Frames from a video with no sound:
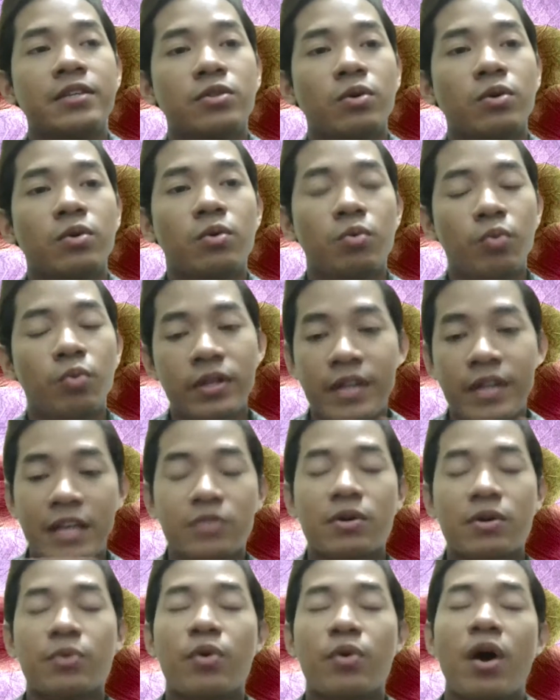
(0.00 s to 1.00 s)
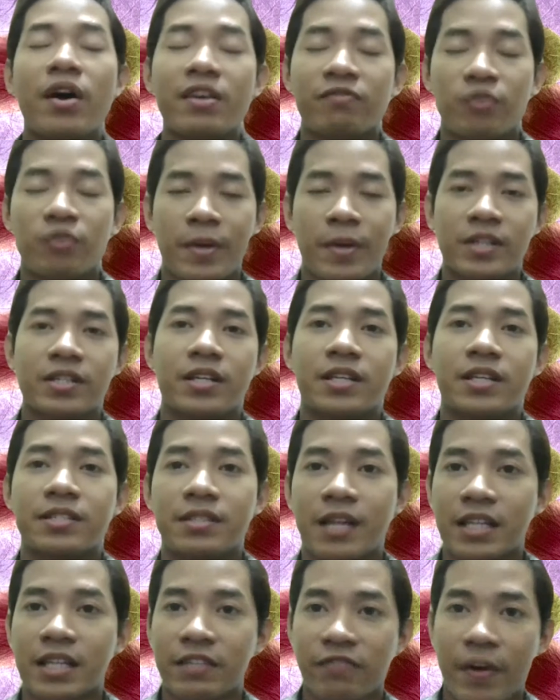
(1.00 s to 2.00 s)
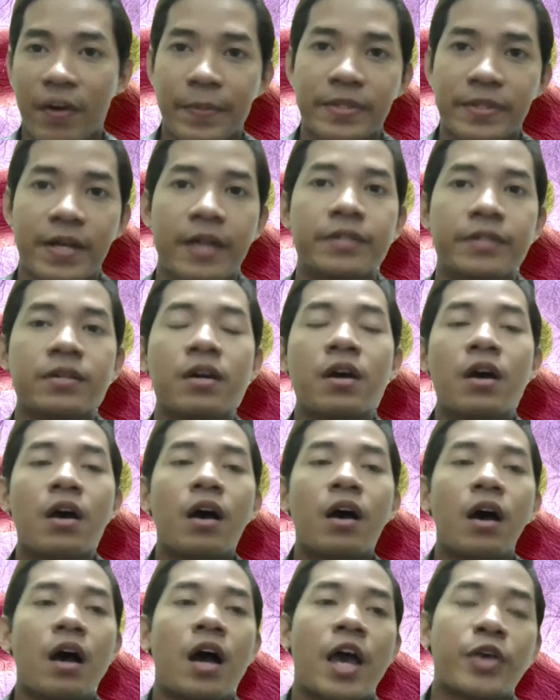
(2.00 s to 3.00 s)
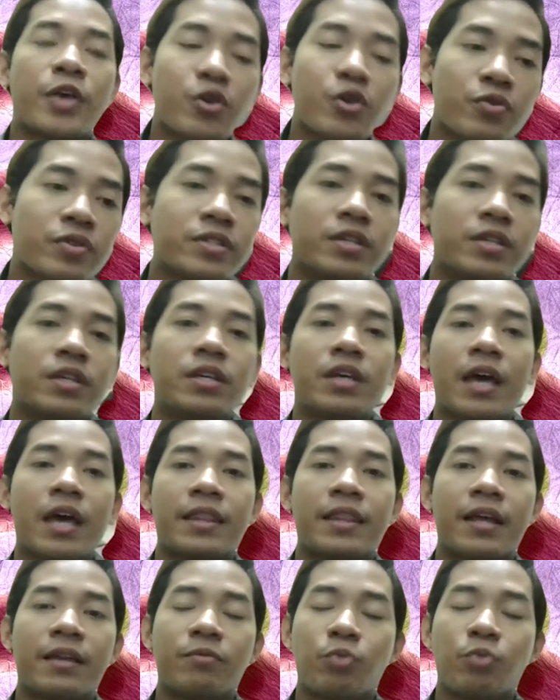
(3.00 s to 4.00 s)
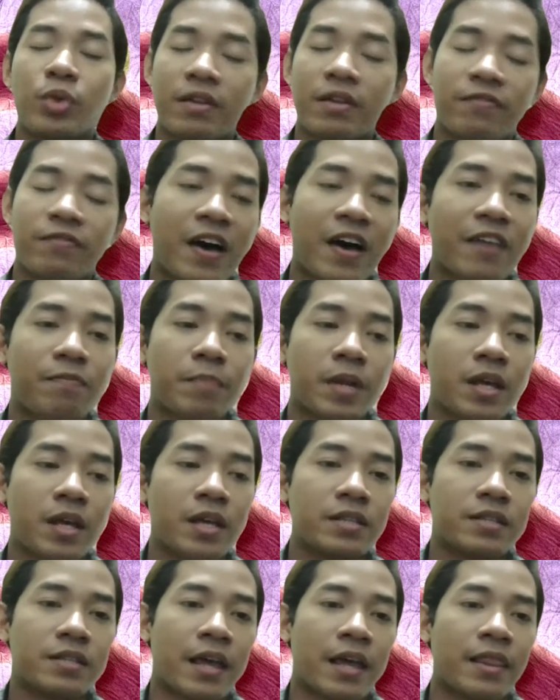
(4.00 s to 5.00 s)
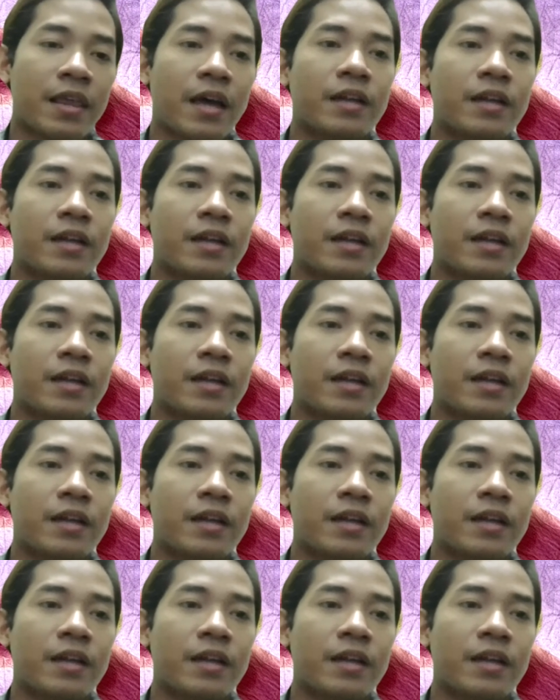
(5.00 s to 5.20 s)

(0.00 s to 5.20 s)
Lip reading: So that's why our information is 95% accuracy, and then within the 5 minutes, and then